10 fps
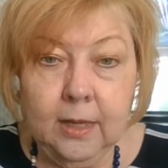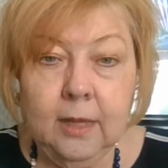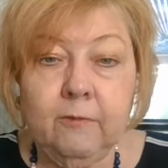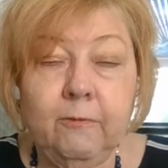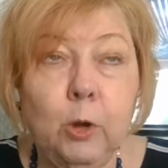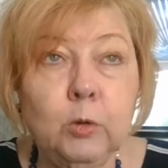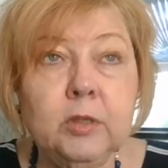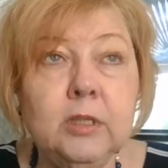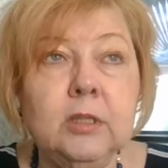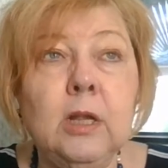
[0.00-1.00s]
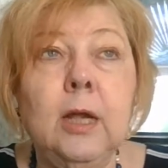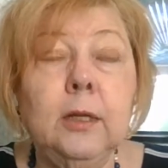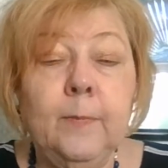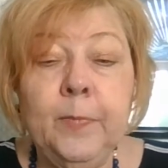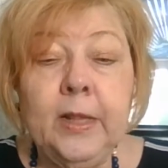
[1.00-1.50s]
It focuses
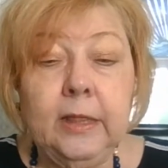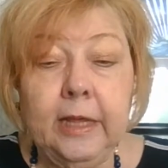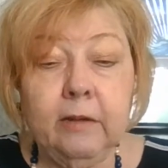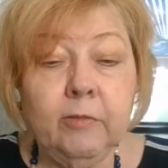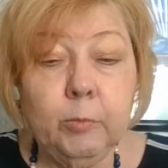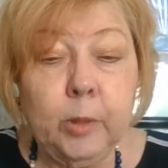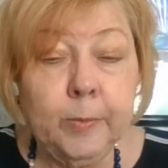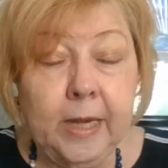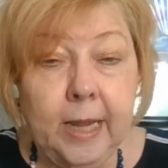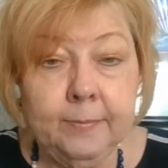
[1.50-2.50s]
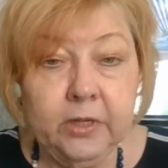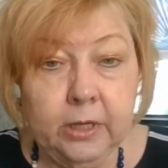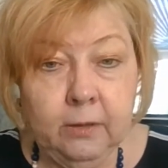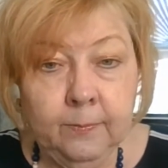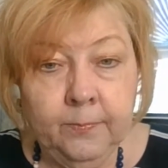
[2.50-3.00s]
on Letter from Birmingham
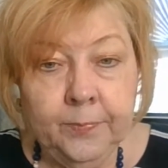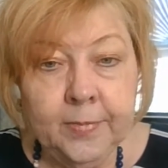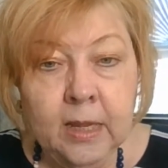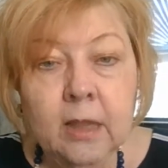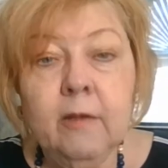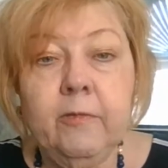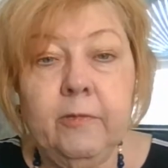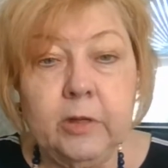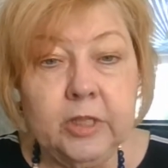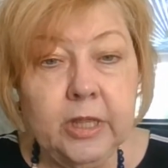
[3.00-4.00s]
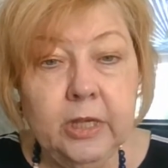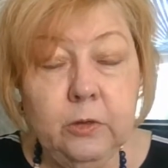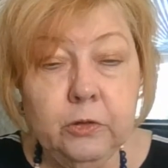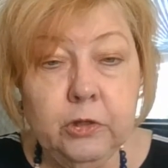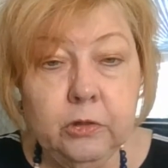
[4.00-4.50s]
Jail. First thing
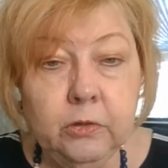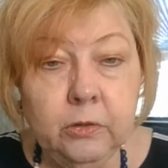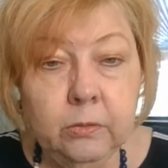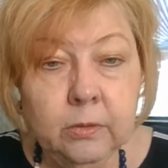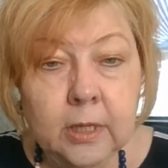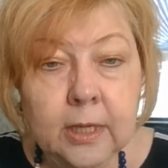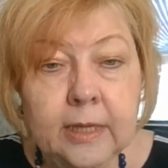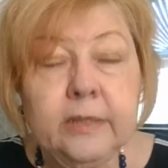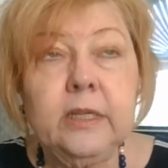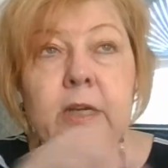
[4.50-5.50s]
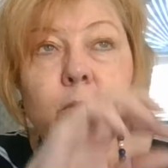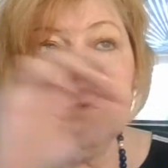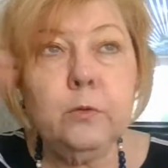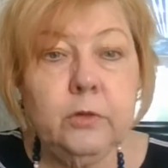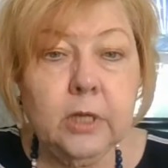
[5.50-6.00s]
you should do is
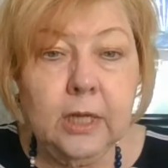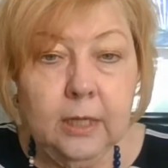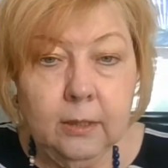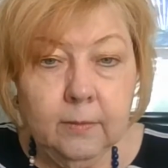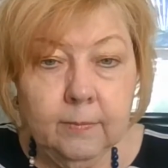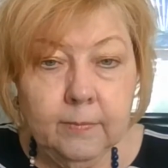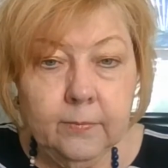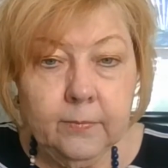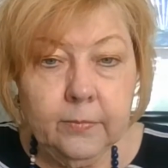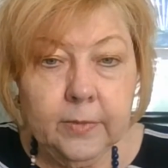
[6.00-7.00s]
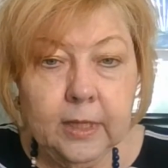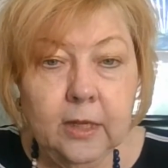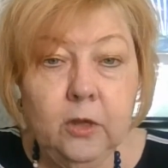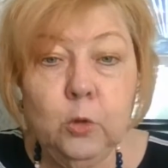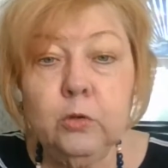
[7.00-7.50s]
introduce King.
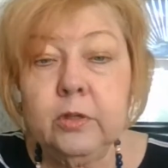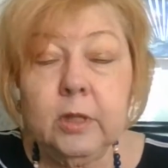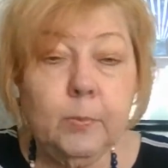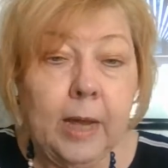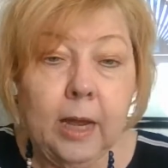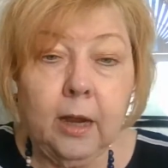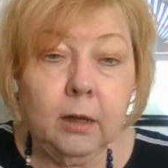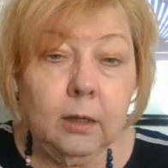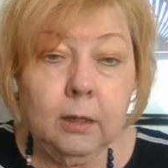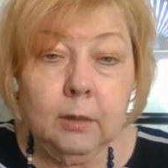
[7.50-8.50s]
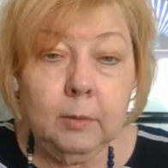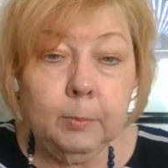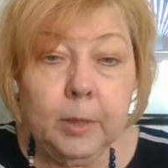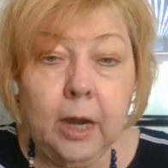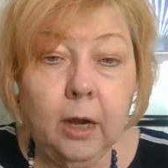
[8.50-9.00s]
Use the
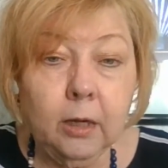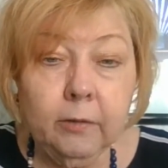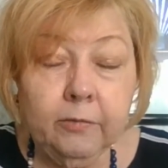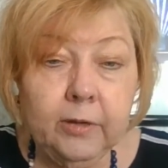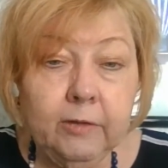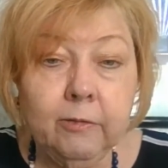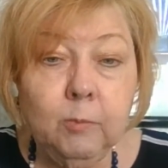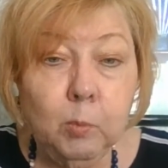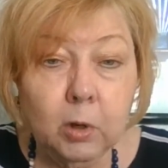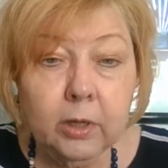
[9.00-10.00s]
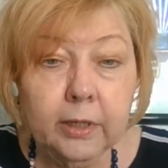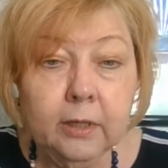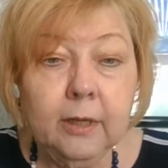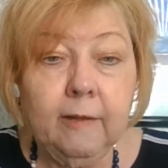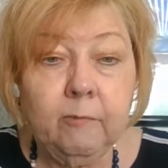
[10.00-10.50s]
biography from
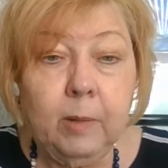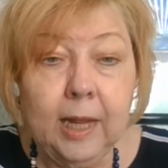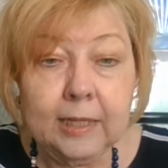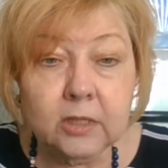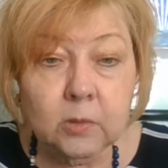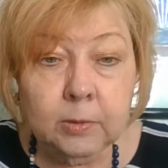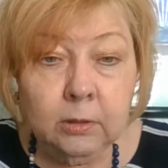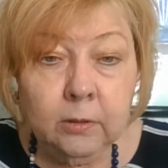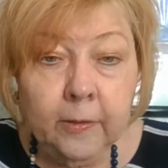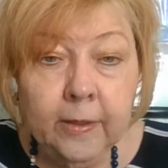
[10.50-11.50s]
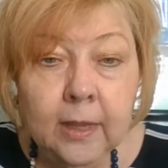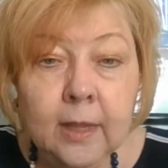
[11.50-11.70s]
Moreland if possible.